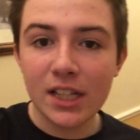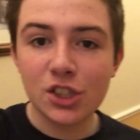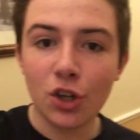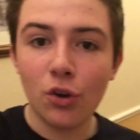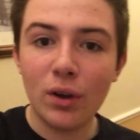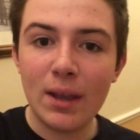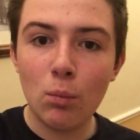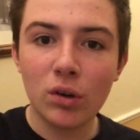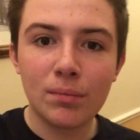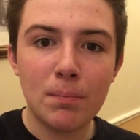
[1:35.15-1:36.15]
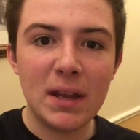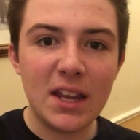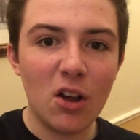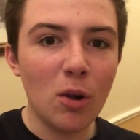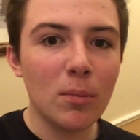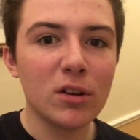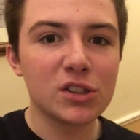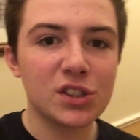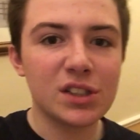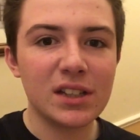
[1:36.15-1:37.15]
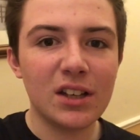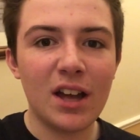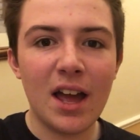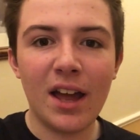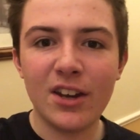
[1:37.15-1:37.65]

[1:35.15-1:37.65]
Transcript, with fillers: So it would be almost uh,